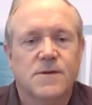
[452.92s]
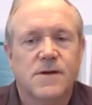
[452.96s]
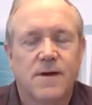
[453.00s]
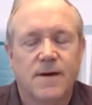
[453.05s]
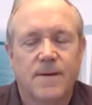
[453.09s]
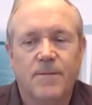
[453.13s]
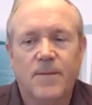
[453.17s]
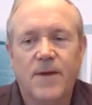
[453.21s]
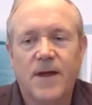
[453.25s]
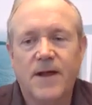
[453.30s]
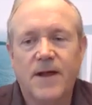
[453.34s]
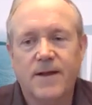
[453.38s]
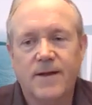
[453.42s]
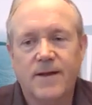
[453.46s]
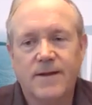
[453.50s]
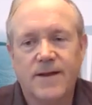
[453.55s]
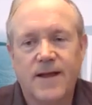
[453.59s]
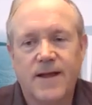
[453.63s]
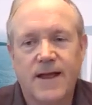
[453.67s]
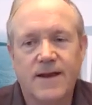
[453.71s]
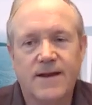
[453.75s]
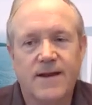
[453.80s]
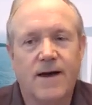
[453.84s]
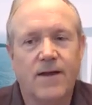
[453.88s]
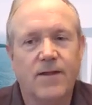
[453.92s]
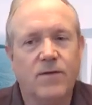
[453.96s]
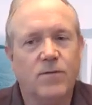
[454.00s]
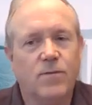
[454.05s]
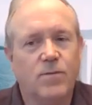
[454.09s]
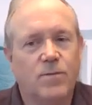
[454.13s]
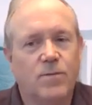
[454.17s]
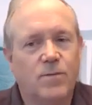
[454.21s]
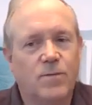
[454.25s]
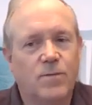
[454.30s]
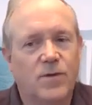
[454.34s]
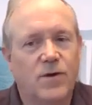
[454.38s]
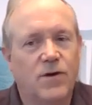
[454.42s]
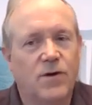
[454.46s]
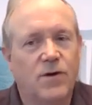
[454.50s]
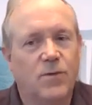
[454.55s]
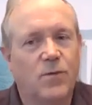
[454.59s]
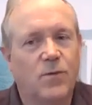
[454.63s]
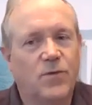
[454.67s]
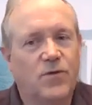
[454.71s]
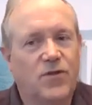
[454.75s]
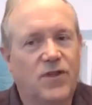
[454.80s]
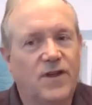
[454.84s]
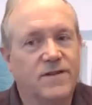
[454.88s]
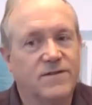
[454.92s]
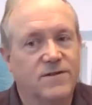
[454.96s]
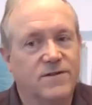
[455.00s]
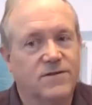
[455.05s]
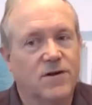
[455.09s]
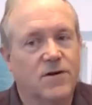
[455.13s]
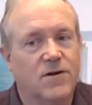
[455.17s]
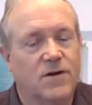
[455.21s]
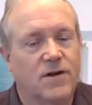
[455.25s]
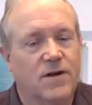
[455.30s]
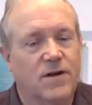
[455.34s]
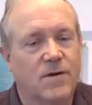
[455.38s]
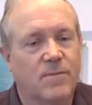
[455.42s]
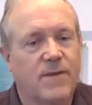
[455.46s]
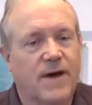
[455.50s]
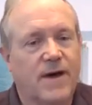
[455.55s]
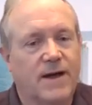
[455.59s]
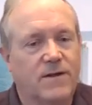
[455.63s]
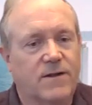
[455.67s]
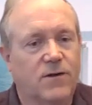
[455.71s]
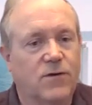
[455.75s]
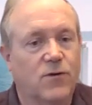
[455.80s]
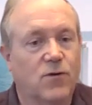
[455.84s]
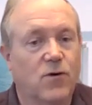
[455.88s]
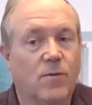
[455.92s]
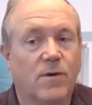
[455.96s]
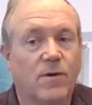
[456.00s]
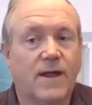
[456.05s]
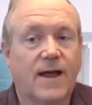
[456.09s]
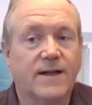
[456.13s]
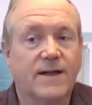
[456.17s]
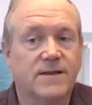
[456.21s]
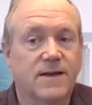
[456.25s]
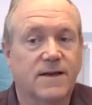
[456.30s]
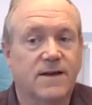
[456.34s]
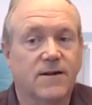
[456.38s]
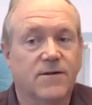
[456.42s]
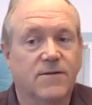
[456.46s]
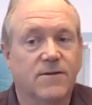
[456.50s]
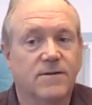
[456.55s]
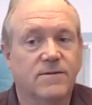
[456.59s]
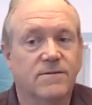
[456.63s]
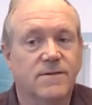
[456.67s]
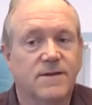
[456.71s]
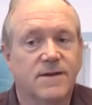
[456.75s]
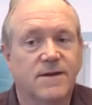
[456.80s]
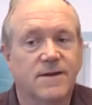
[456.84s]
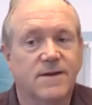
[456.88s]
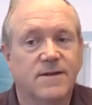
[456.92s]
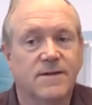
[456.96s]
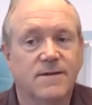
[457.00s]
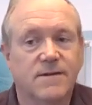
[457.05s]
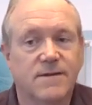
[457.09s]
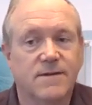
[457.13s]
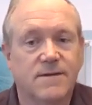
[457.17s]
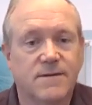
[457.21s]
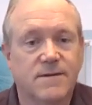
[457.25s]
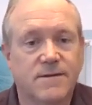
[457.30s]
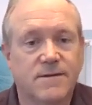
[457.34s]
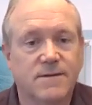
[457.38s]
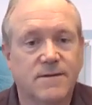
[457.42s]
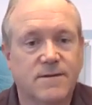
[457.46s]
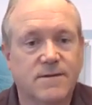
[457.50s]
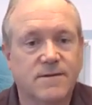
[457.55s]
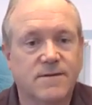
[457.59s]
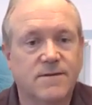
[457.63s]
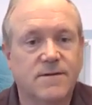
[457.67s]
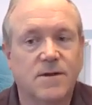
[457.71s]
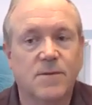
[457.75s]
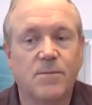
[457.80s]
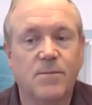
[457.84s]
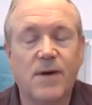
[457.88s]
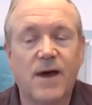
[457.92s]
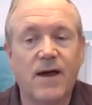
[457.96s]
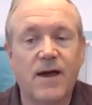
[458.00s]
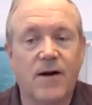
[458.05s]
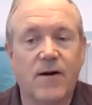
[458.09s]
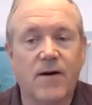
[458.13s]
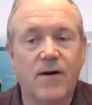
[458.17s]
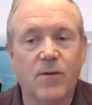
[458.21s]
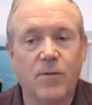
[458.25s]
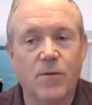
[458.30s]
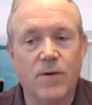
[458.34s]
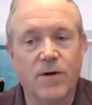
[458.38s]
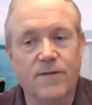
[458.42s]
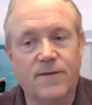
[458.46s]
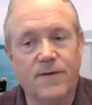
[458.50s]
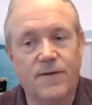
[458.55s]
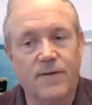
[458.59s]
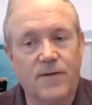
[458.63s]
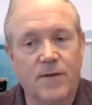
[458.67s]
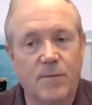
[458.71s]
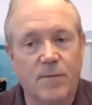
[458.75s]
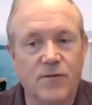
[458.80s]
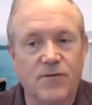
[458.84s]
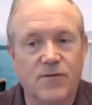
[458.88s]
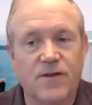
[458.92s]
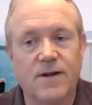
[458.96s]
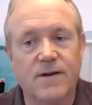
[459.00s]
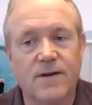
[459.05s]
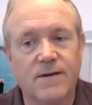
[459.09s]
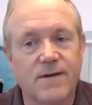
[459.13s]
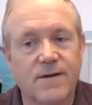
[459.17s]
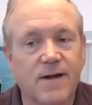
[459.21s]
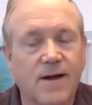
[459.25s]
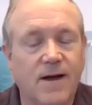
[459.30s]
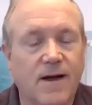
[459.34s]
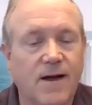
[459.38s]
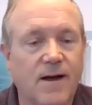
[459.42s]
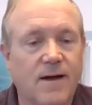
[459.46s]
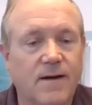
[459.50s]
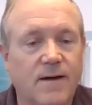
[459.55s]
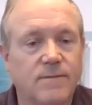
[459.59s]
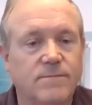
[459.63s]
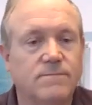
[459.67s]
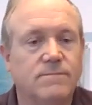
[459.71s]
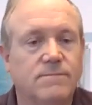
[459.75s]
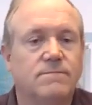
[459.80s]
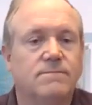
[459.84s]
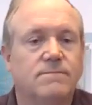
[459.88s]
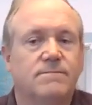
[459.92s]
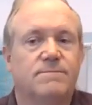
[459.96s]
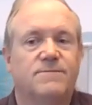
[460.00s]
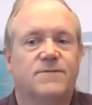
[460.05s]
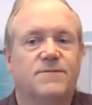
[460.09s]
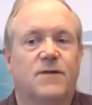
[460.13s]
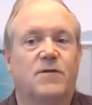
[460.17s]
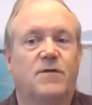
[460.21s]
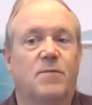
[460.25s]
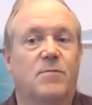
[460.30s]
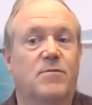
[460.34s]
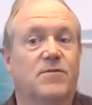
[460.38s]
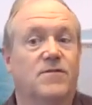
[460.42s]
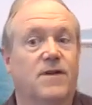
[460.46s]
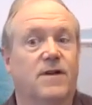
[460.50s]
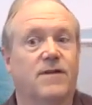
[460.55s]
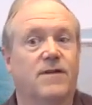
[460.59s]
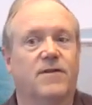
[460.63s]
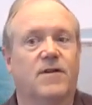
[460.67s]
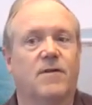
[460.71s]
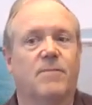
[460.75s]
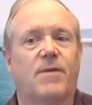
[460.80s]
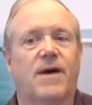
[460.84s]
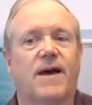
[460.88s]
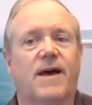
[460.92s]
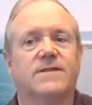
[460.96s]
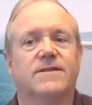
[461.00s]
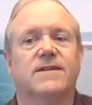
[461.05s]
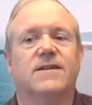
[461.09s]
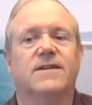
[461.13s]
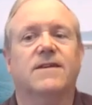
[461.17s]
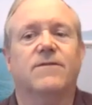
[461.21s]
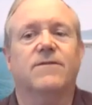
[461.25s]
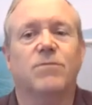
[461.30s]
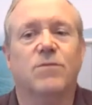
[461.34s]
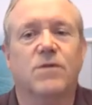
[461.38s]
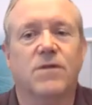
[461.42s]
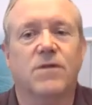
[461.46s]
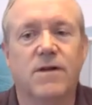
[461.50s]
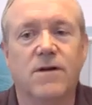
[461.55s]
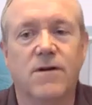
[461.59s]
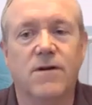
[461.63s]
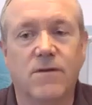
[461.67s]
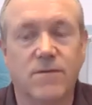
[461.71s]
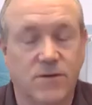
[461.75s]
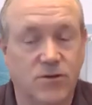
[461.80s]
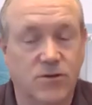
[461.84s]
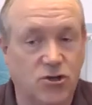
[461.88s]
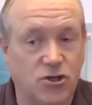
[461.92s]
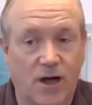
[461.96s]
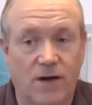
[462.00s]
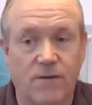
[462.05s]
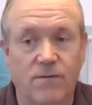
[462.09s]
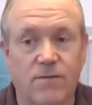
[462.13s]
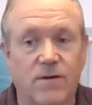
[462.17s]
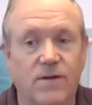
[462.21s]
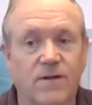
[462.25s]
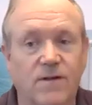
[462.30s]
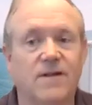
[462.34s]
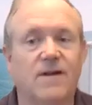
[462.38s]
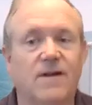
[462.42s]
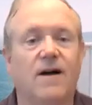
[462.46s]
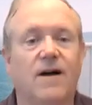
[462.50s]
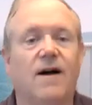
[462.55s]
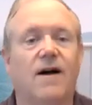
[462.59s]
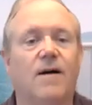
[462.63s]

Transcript: Yeah, and now that things are starting to come back to normal. Actually, here in the Bay Area, we're at 50% of capacity with in general.